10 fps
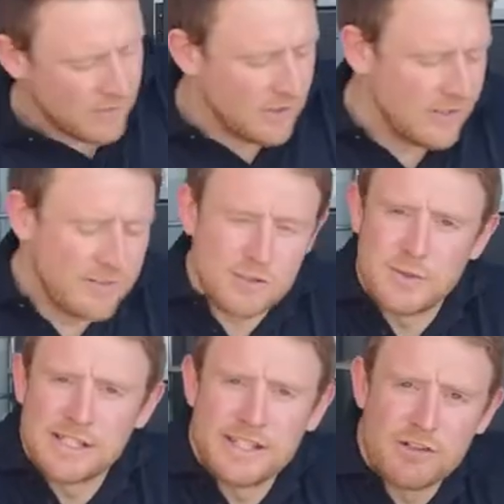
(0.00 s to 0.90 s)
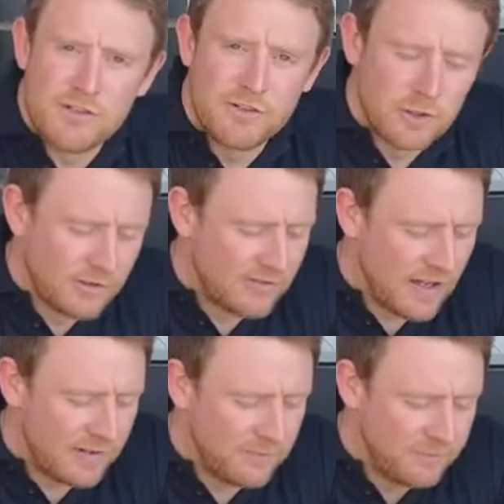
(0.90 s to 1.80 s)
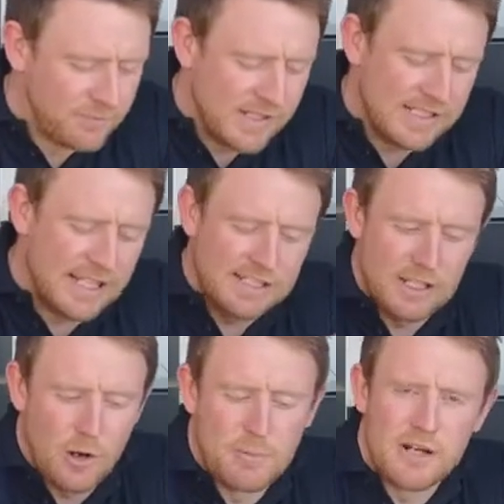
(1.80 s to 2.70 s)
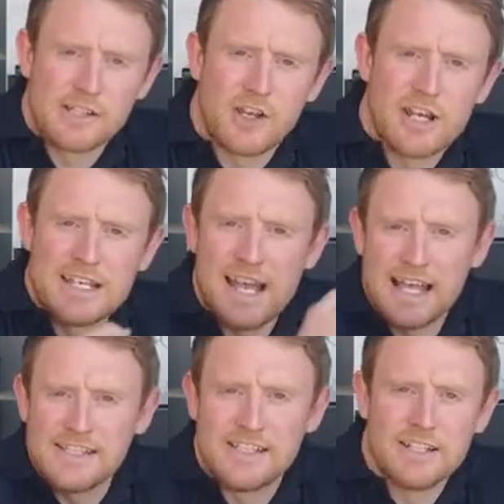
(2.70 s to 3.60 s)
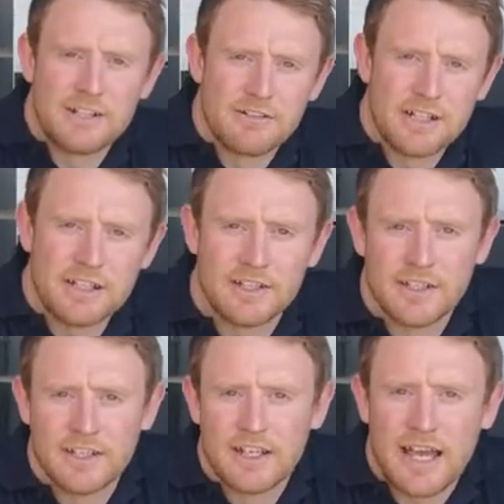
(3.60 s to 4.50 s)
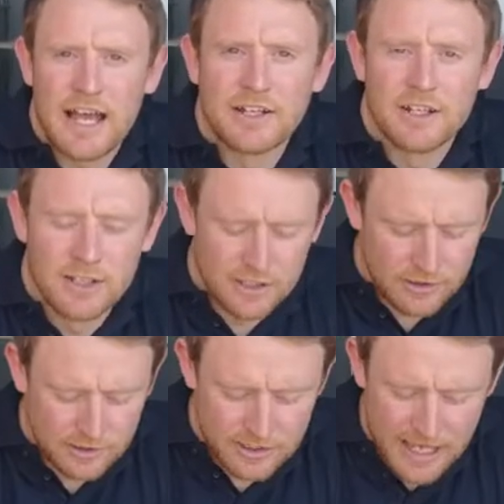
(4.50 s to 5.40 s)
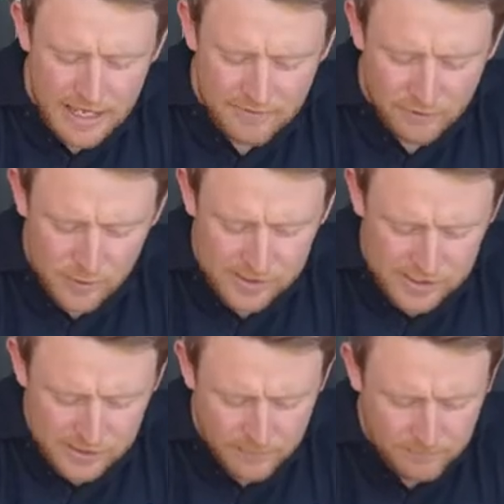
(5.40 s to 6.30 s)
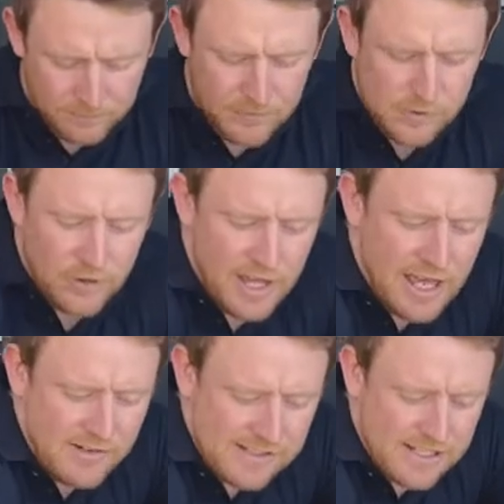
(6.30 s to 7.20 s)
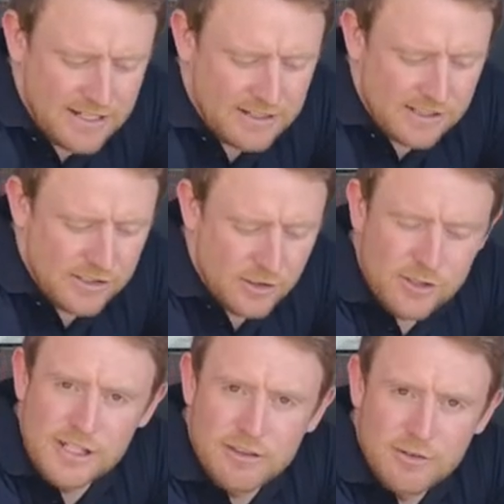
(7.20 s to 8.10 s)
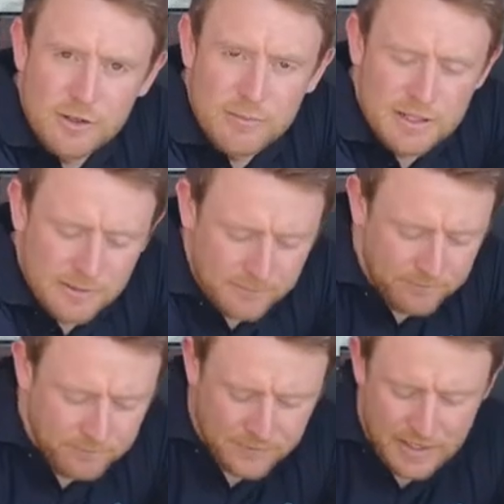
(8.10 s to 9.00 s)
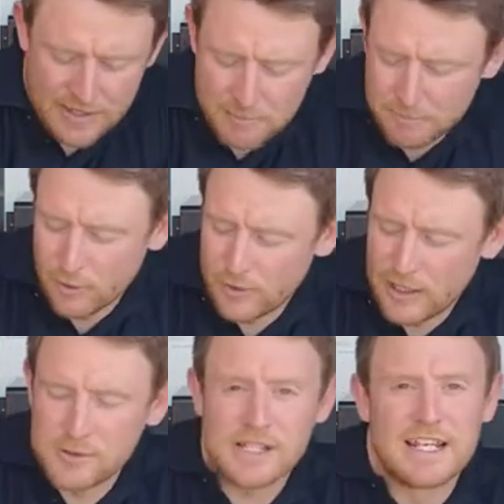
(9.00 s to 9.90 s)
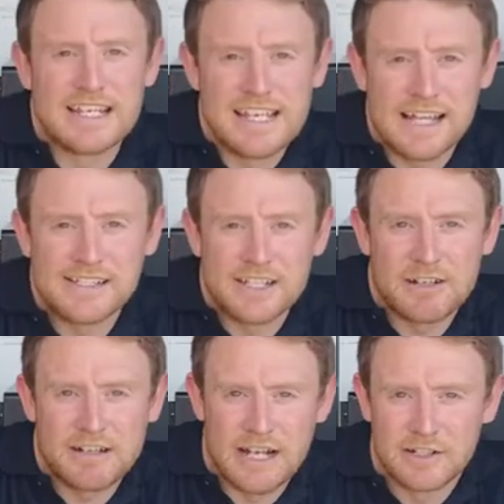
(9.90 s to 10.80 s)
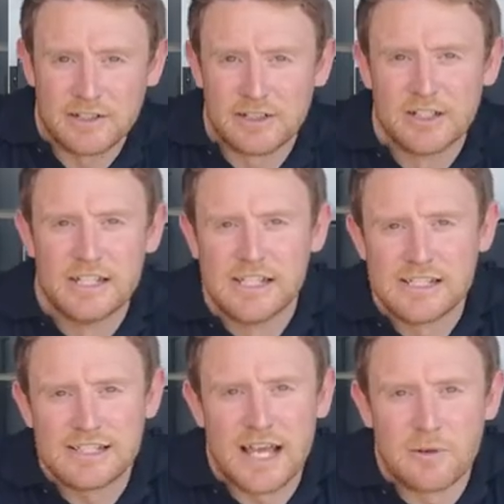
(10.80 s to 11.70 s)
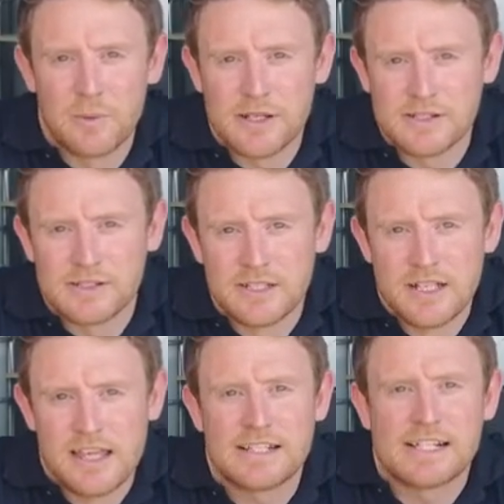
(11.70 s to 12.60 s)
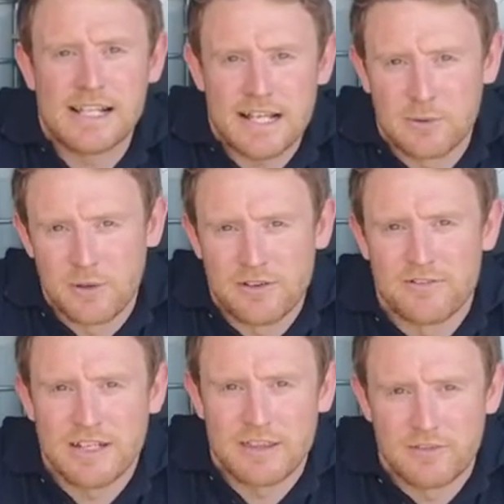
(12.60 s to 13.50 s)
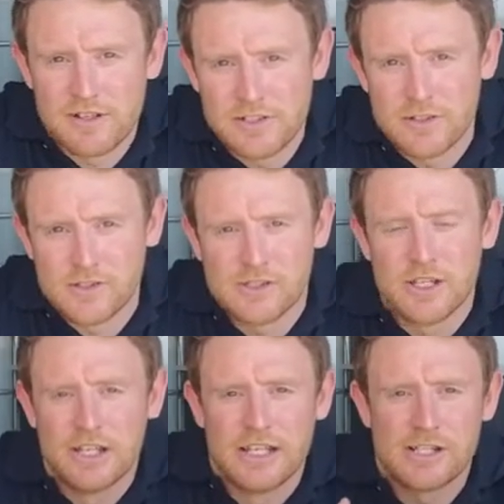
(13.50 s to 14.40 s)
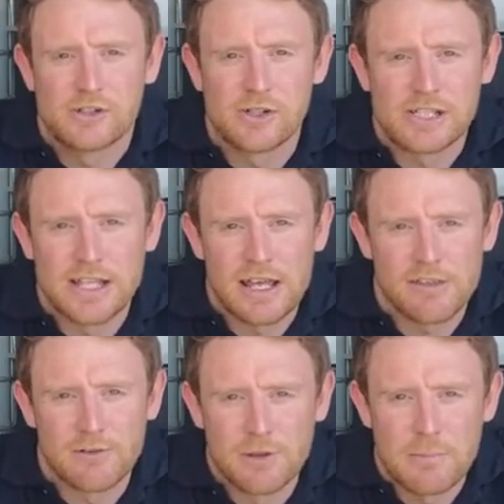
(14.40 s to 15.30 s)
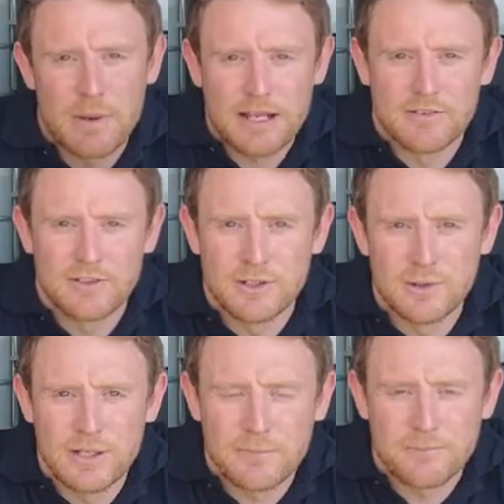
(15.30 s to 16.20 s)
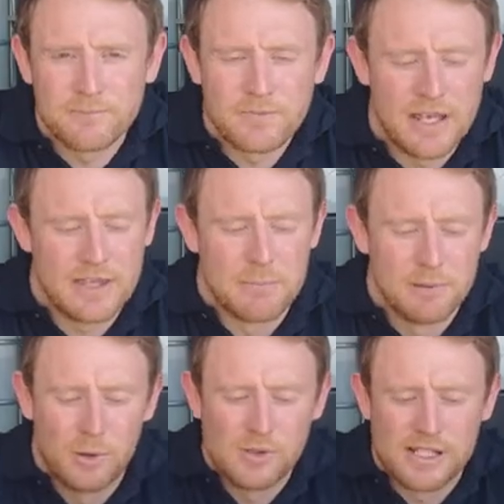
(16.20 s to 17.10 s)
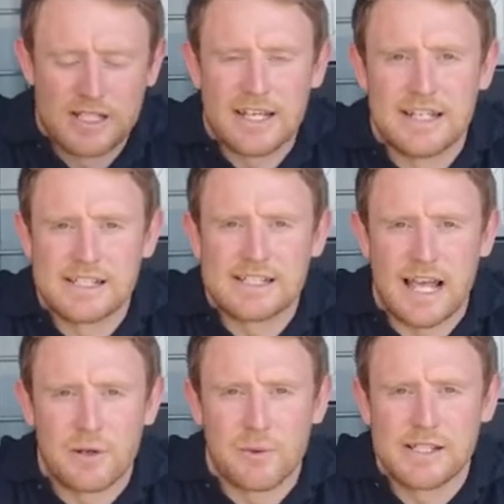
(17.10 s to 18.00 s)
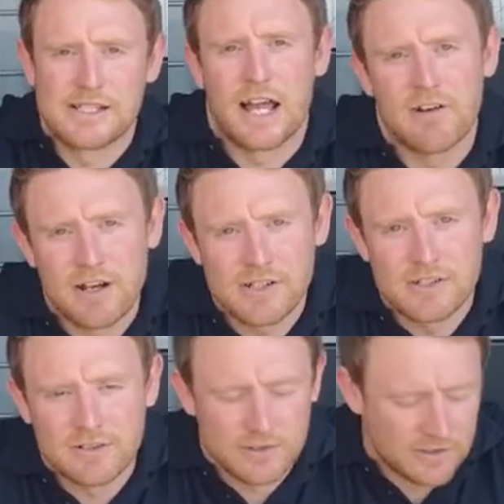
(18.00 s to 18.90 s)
The difference with a centrifugal fan is it actually operates on a 90-degree angular airflow system. So the air is technically sucked in through the middle and then blown out in a 90-degree angle sideways. That's exactly what the V3 does. It sucks the air through the back of the unit and then blows it in a sideways direction.